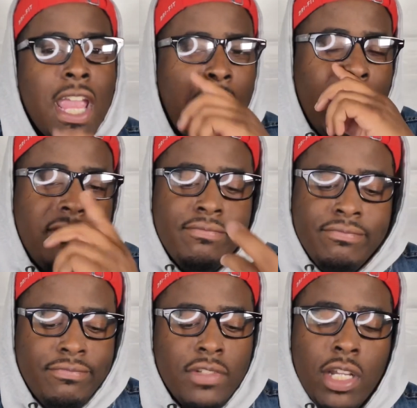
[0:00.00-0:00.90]
And
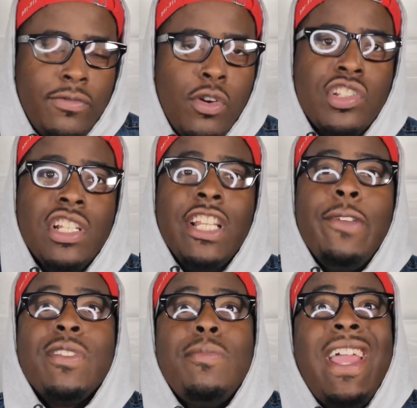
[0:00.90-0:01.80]
unfortunately,
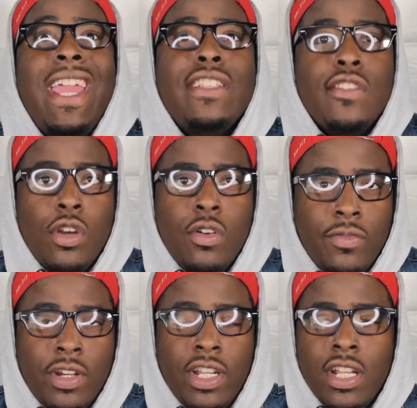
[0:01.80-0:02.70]
it was my
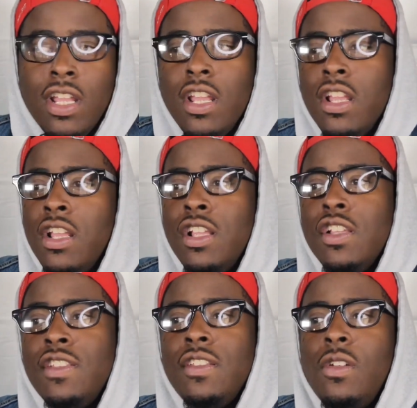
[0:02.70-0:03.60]
ex-girlfriend.
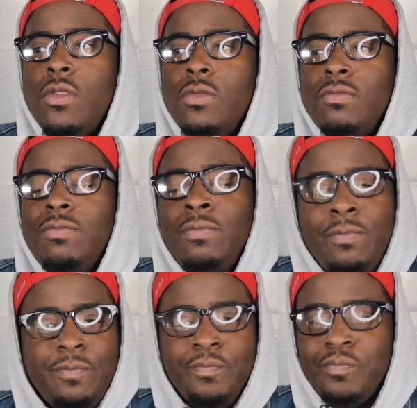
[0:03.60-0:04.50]
So,
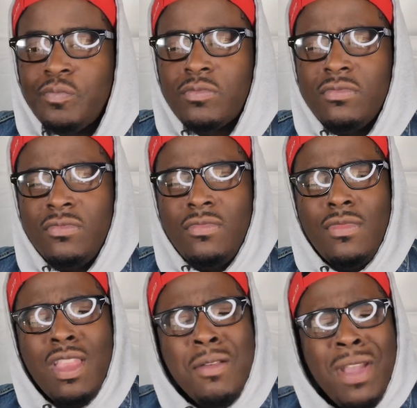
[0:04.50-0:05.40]

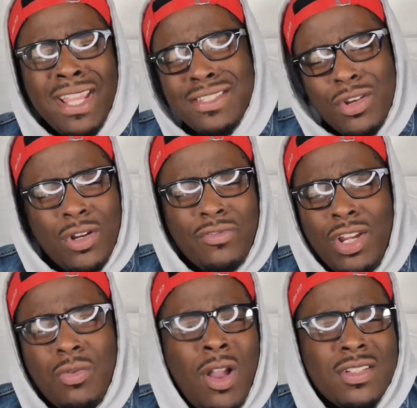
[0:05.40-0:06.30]
my
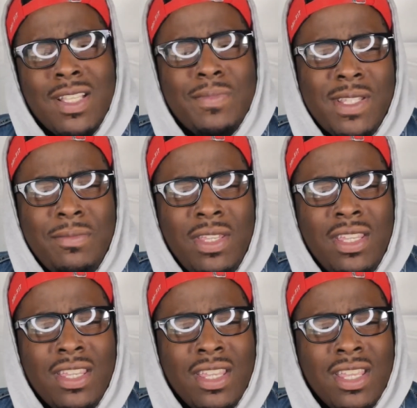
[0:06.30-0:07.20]
ex-girlfriend walks up to
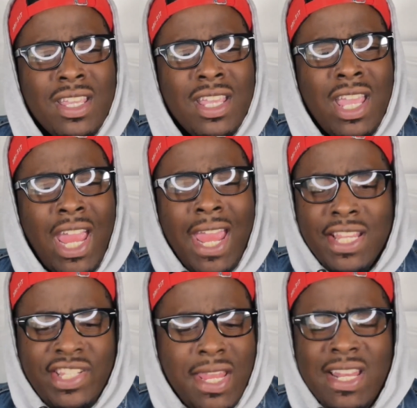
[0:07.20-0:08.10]
me,
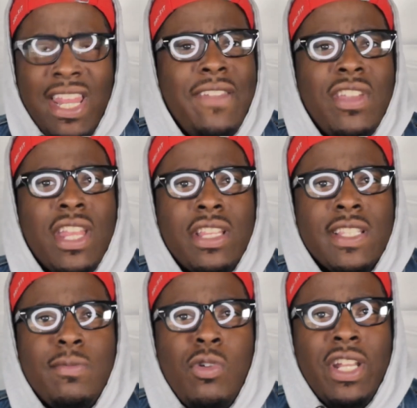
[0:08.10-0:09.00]
and she livid at
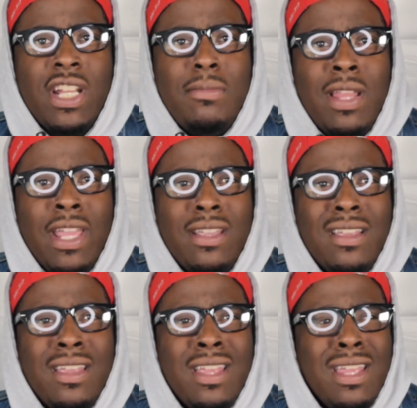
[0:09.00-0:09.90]
this point, and I'm like,
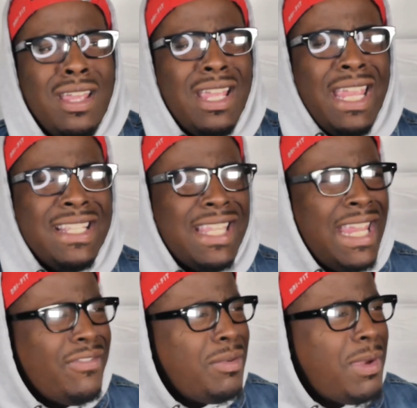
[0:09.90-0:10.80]
is
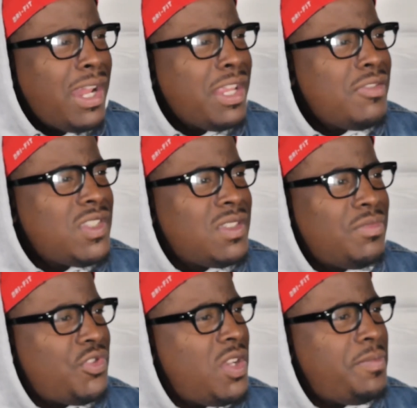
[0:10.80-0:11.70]
everybody on
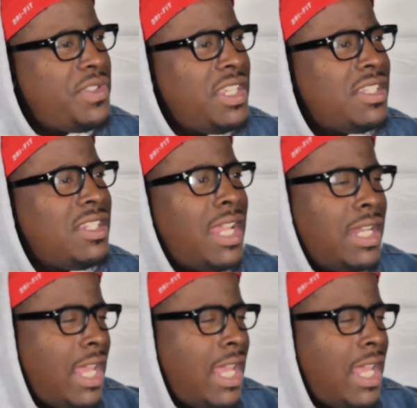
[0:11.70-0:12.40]
some trip shit today?